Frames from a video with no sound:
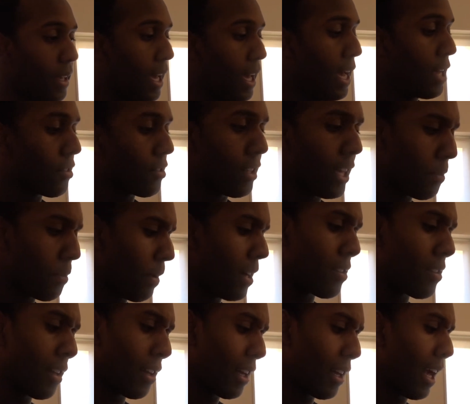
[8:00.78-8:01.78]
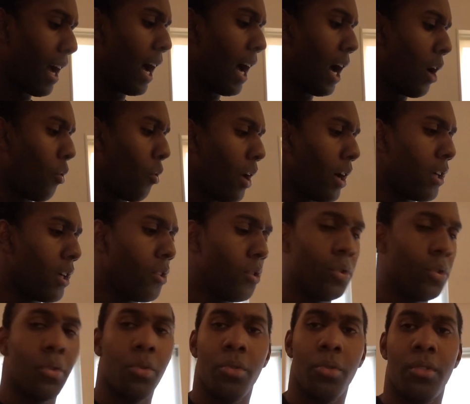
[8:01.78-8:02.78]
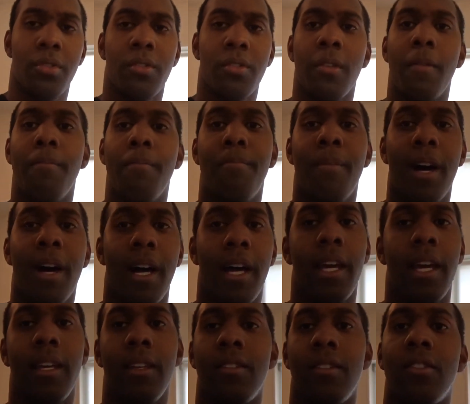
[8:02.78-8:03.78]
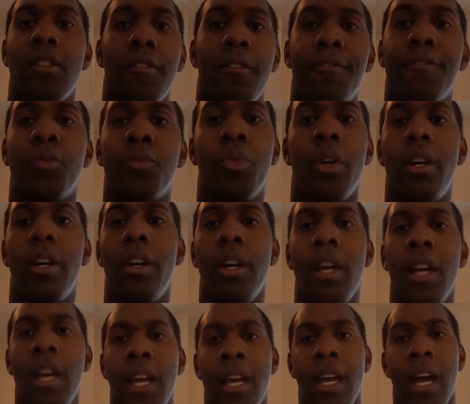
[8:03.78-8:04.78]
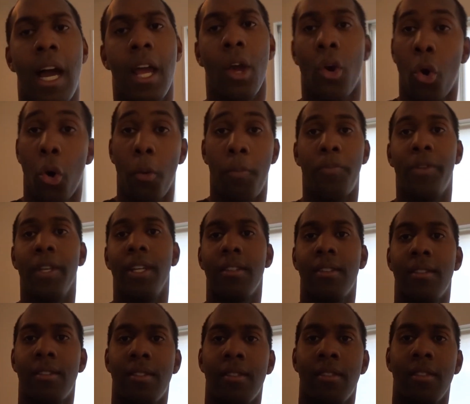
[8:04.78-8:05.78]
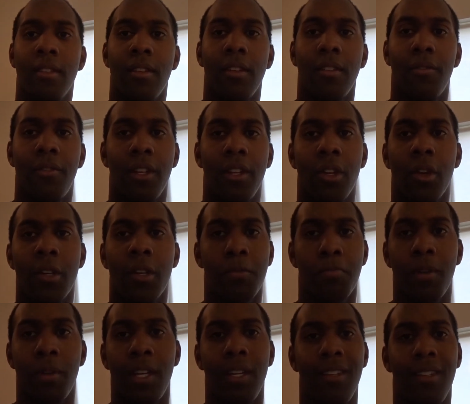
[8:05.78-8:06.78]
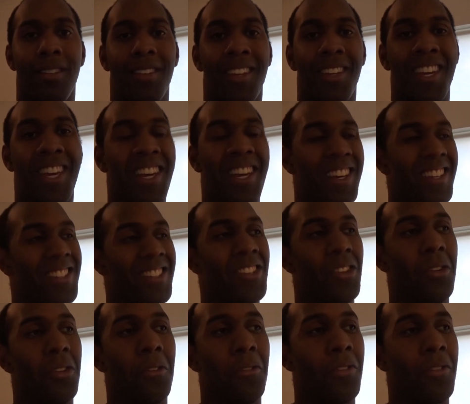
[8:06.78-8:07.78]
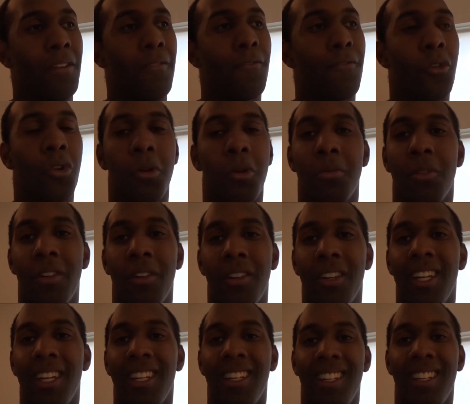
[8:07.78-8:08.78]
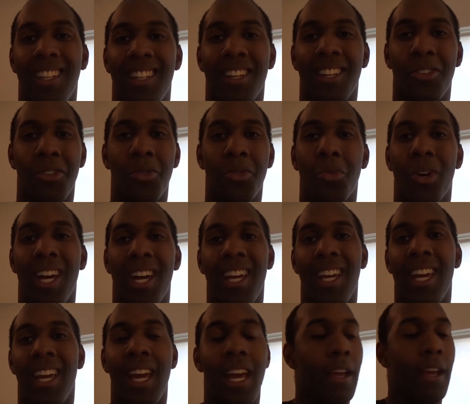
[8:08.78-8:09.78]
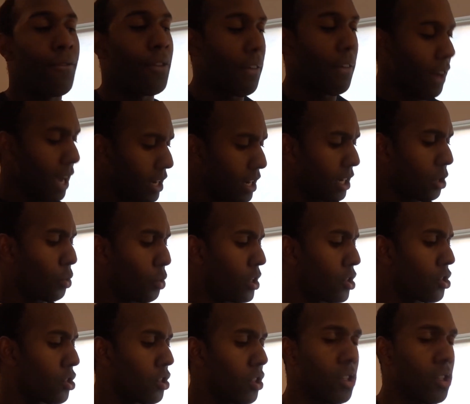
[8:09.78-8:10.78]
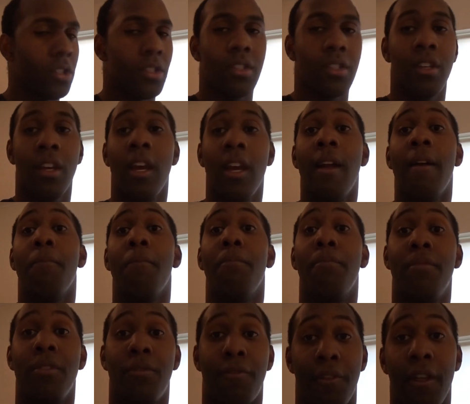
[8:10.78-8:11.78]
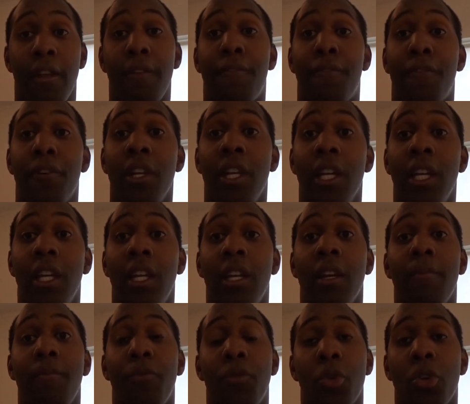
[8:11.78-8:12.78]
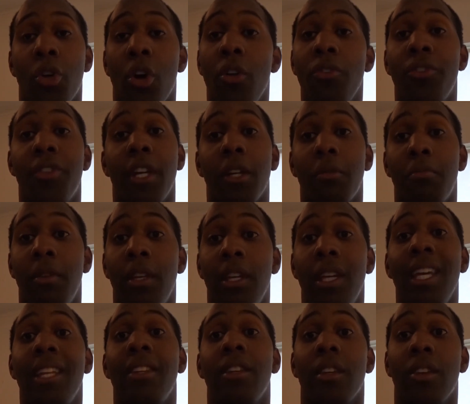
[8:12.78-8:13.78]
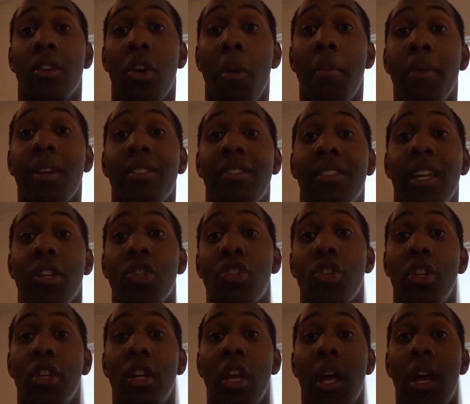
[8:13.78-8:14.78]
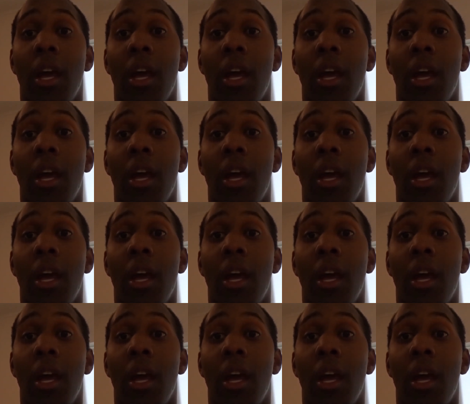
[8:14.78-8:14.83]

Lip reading: So that's basically how I use my software. I hope this video has been sort of informal in a good way. If you have any questions, feel free to contact me in the comment section